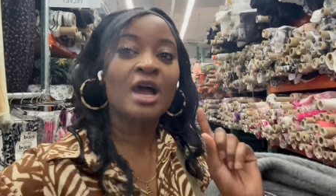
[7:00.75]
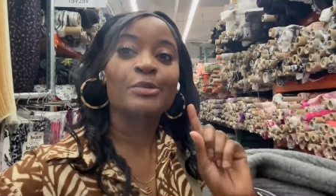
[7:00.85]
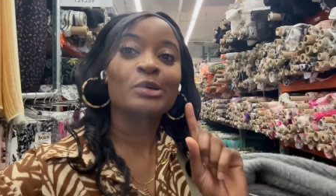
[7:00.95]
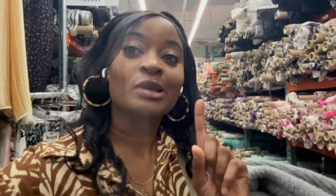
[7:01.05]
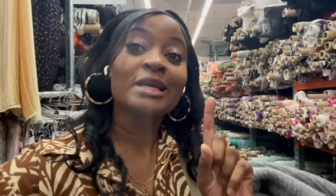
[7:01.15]
i
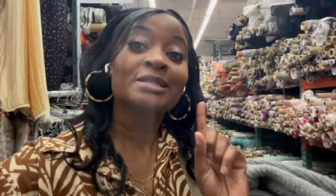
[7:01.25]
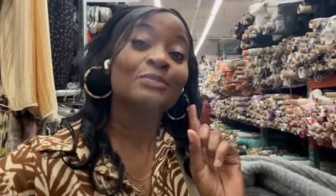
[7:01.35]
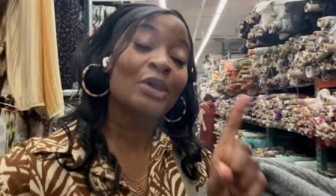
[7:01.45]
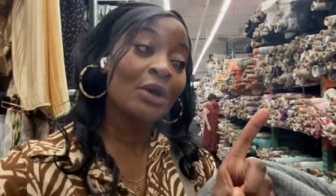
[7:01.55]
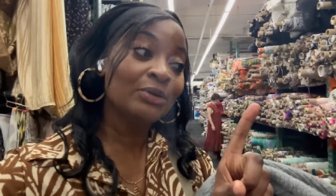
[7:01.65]
would like
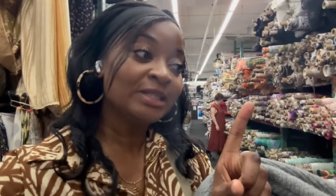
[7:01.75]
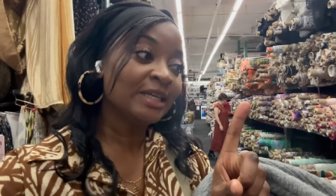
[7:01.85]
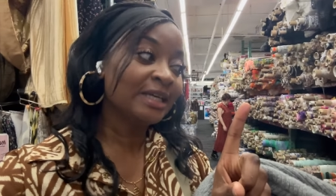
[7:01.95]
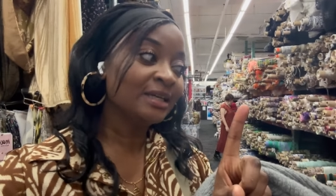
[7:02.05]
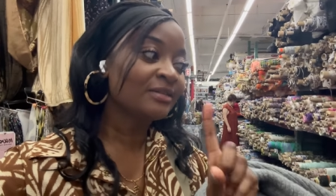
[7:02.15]
some
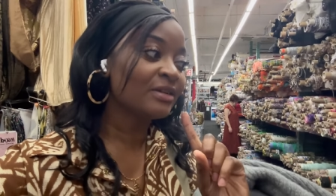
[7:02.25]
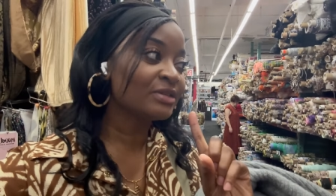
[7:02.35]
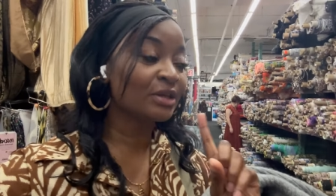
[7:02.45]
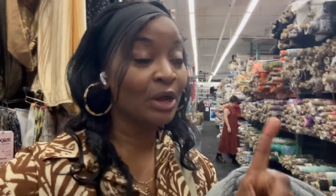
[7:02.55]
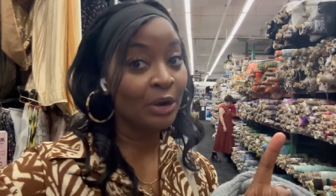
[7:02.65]
coating there
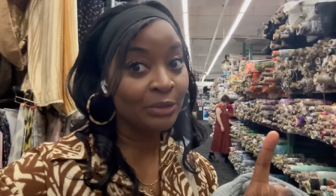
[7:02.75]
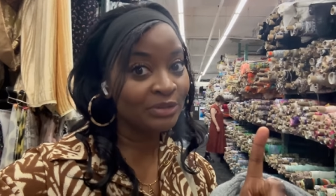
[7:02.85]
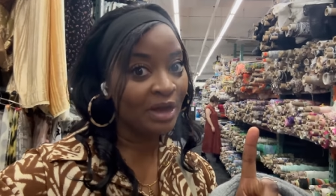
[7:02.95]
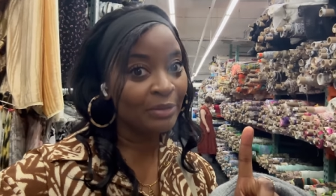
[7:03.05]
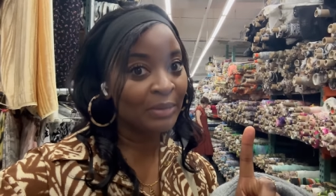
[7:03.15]
is a coat
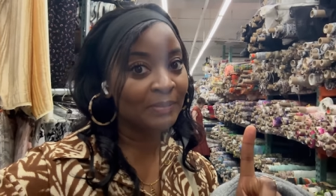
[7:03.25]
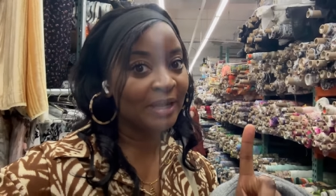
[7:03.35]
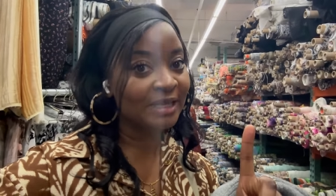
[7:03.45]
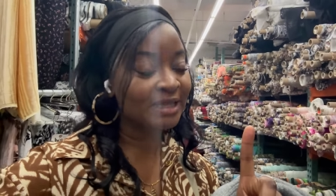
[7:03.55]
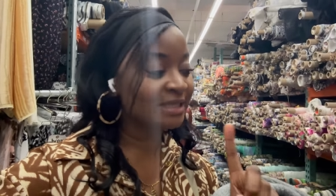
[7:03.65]
that i want to
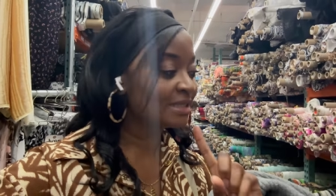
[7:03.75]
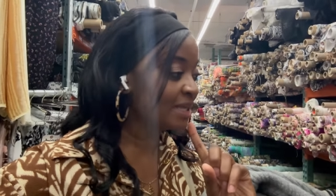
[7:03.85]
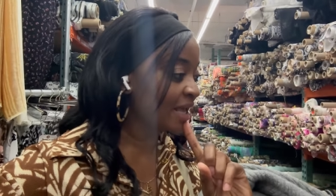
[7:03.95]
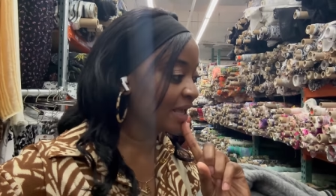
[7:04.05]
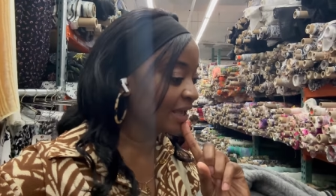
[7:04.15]
make this
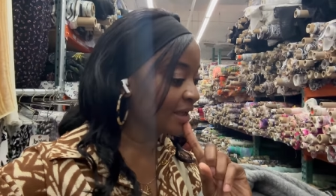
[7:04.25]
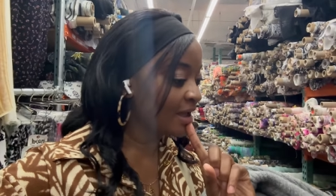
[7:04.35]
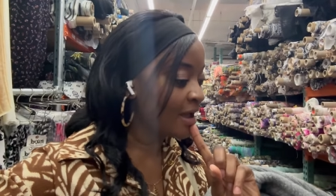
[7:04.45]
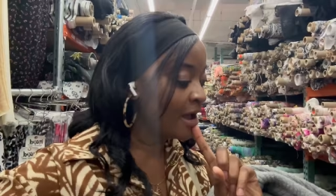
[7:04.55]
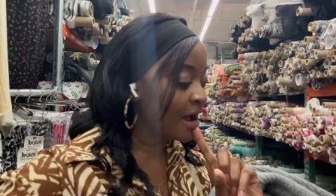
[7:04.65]
year
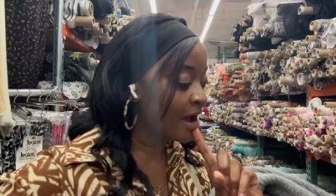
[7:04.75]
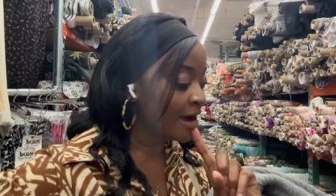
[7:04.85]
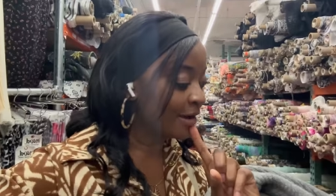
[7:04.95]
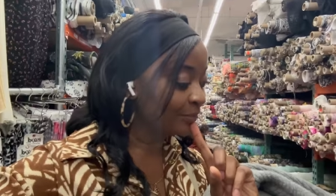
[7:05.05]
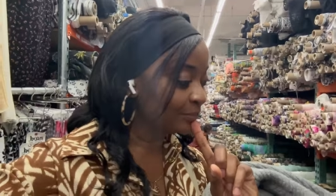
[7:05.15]

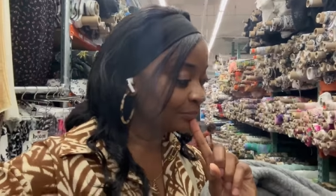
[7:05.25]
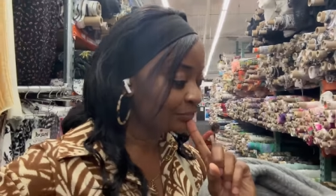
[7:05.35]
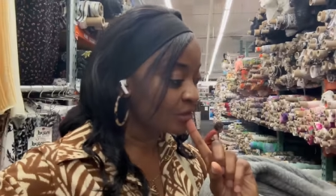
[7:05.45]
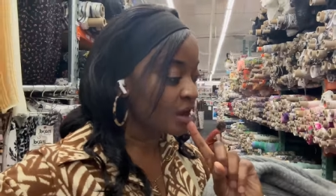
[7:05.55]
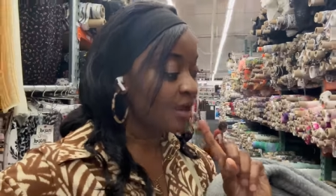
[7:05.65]
um,
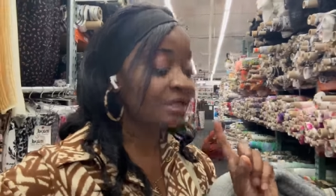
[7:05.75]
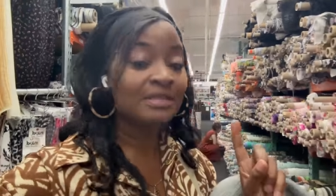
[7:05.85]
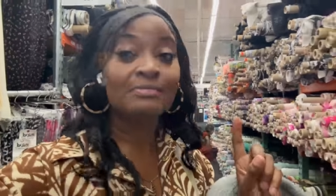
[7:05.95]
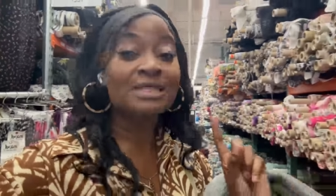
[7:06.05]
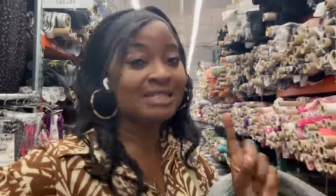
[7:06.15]

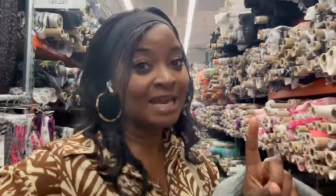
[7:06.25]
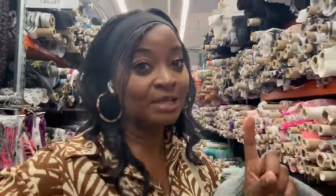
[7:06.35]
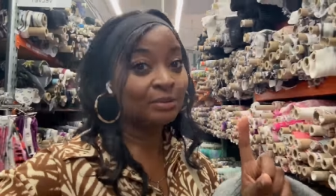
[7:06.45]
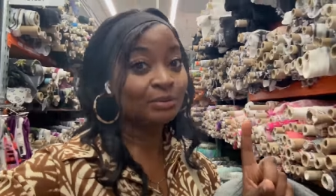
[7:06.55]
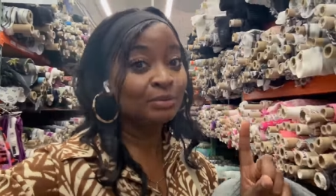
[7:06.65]
some
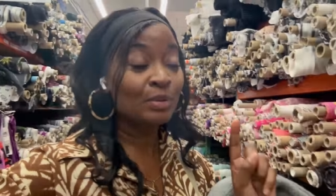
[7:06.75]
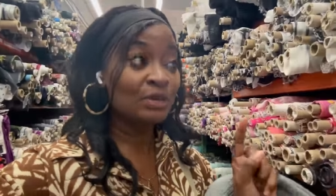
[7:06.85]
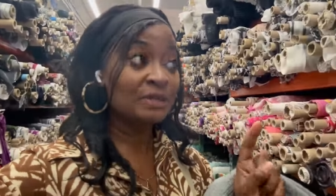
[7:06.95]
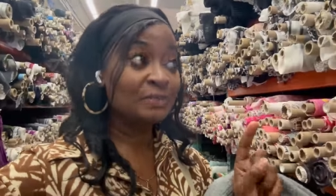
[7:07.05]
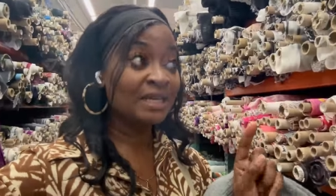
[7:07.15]
denim
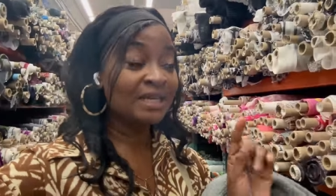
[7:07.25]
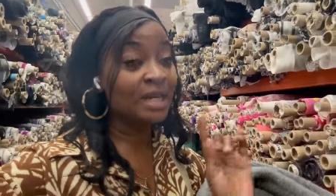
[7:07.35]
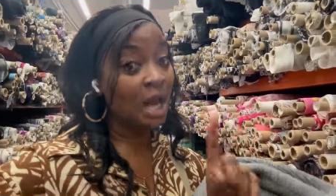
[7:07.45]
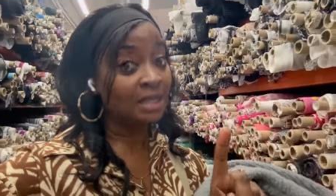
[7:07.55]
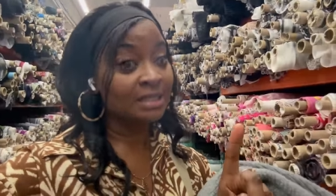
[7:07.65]
possibly
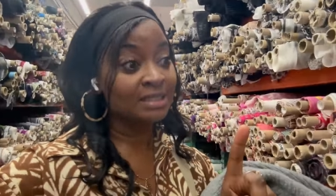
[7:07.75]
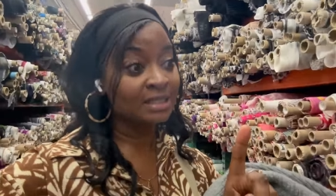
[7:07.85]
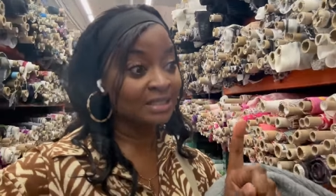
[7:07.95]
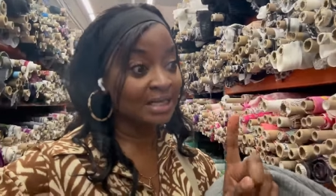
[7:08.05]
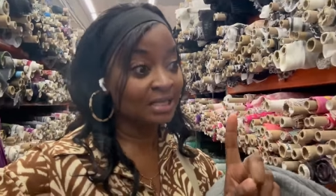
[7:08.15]
colored
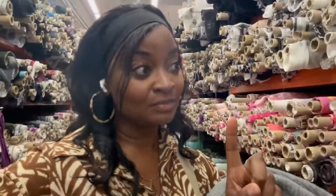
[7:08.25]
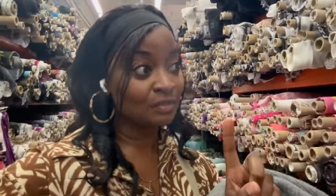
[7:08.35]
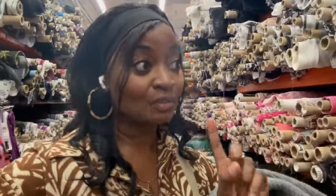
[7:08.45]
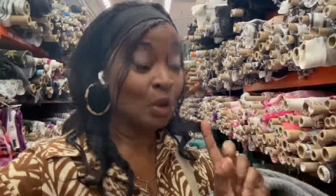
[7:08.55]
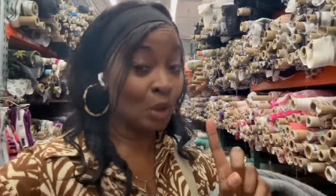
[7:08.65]
denim
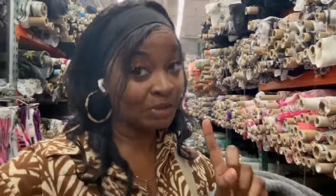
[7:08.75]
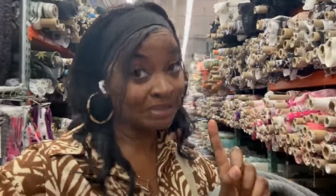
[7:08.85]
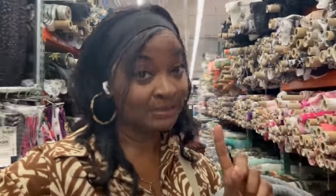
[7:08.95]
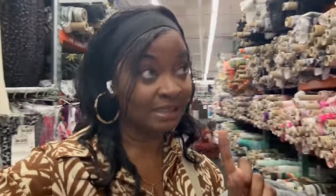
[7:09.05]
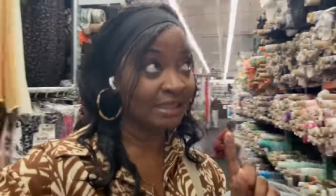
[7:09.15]

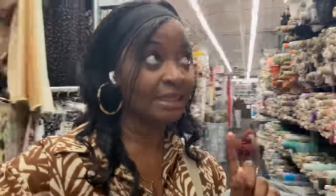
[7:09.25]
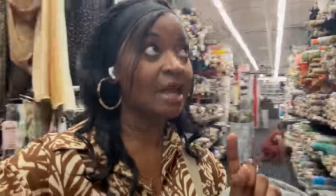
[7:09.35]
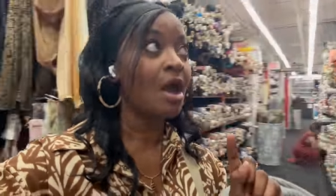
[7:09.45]
possibly